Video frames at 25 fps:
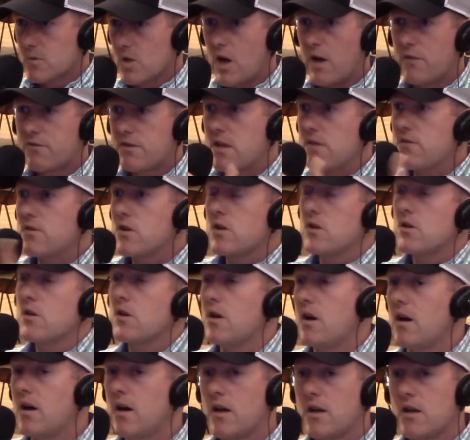Of giving
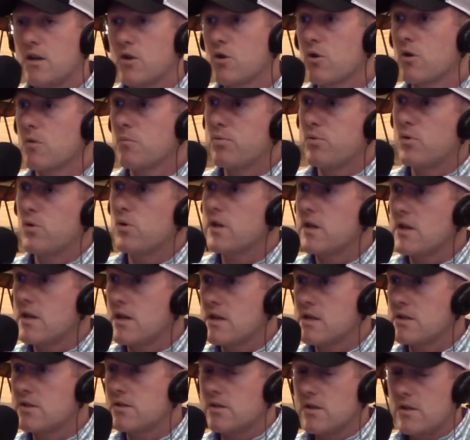your
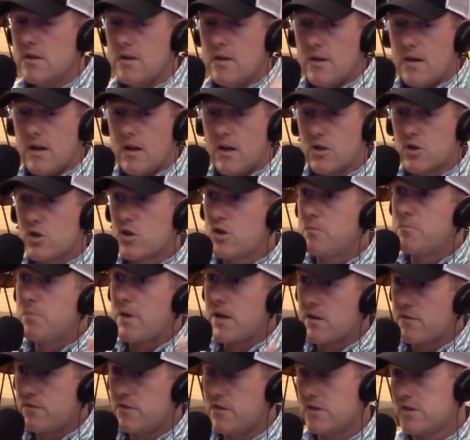employees good
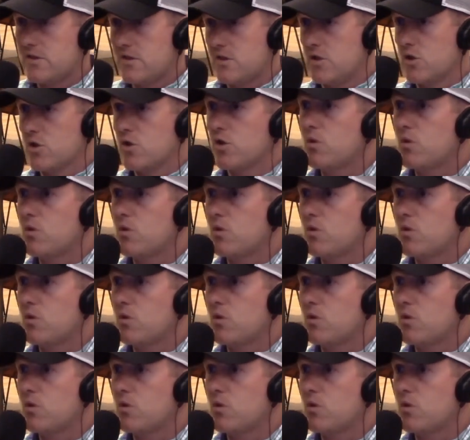benefits and a good